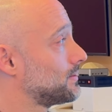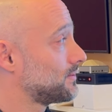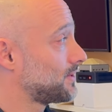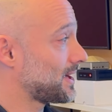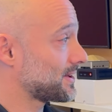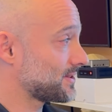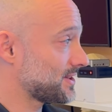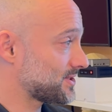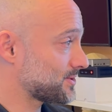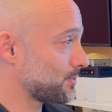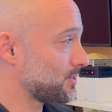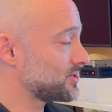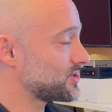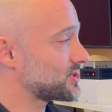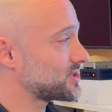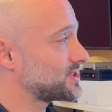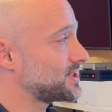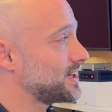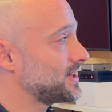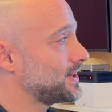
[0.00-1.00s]
like this one
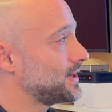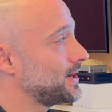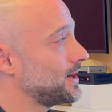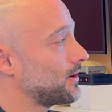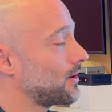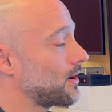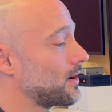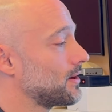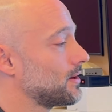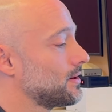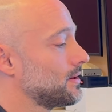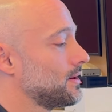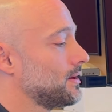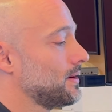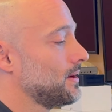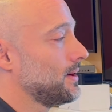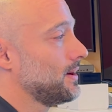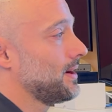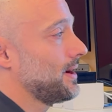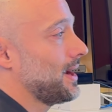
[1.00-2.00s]
just did here,
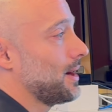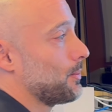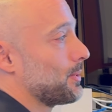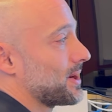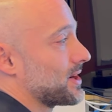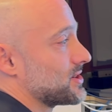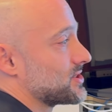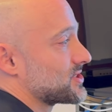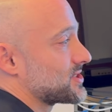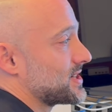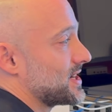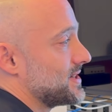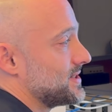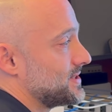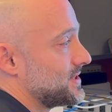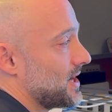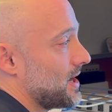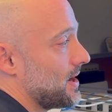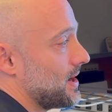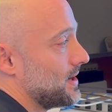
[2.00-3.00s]
and we can just
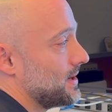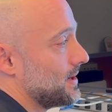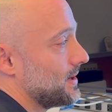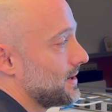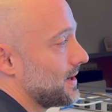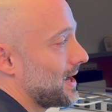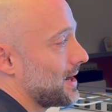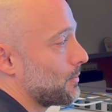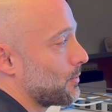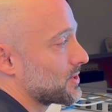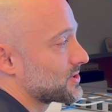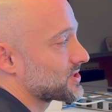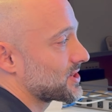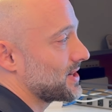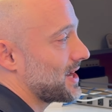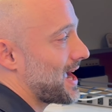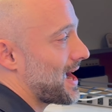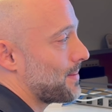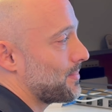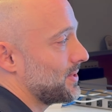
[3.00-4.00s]
hit done, and what's
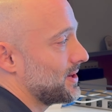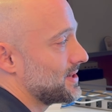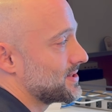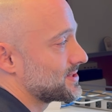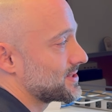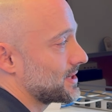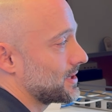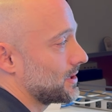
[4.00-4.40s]
going to happen is